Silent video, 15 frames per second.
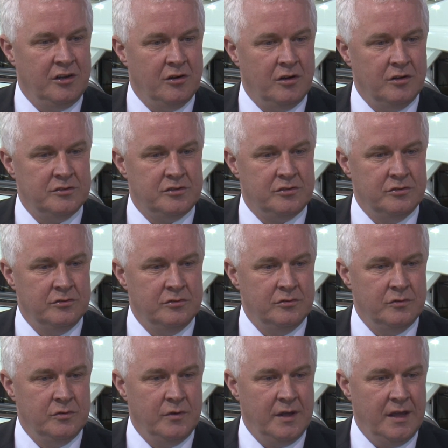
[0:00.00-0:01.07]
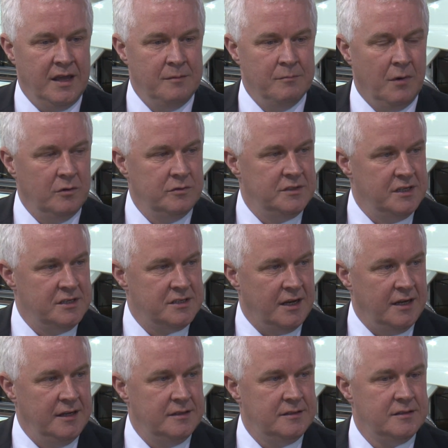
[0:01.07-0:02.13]
you got to a
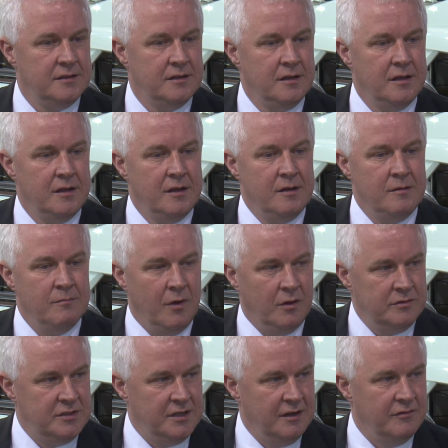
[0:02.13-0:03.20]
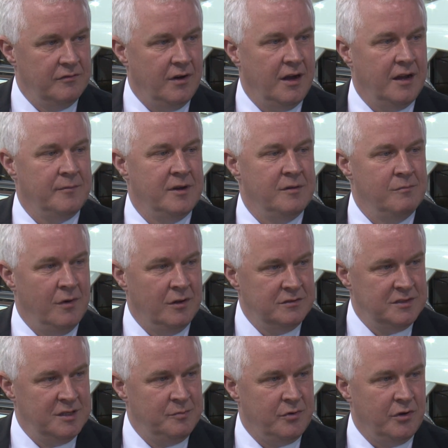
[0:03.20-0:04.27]
multi-site, multi-environment,
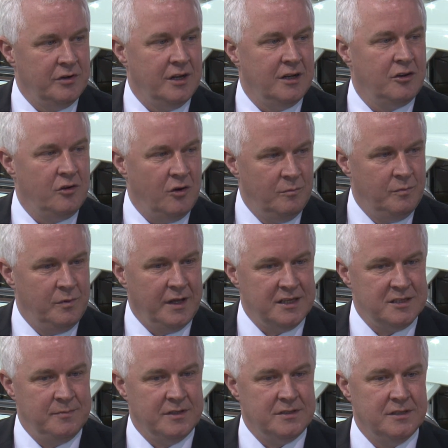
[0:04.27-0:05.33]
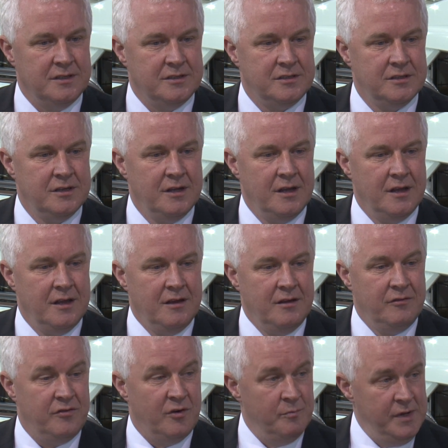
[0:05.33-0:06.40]
multi-product, complex business,
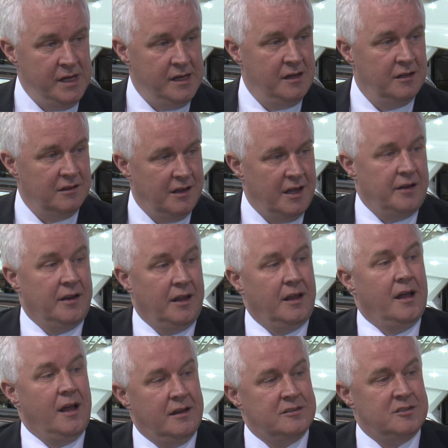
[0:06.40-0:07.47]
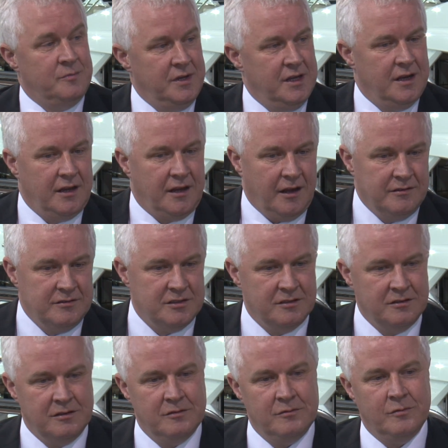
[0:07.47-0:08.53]
for me, learning to be an
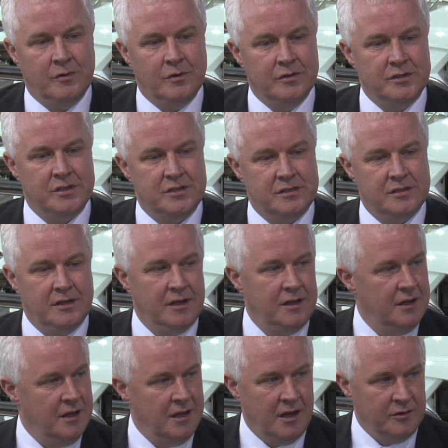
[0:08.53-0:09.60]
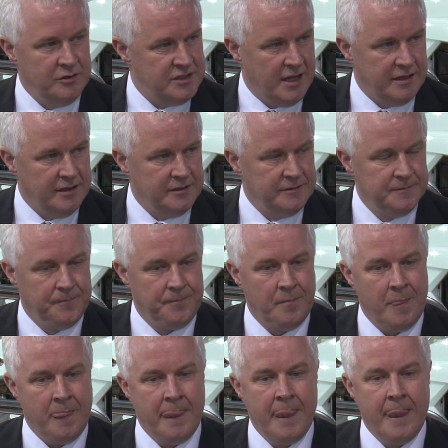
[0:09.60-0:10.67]
accountant was outstanding.
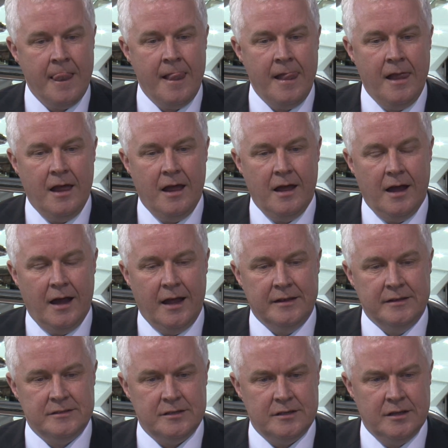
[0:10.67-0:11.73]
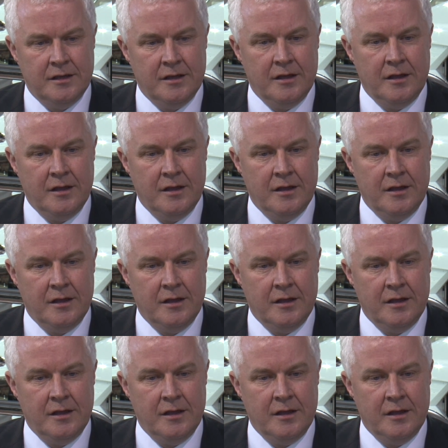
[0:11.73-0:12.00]
And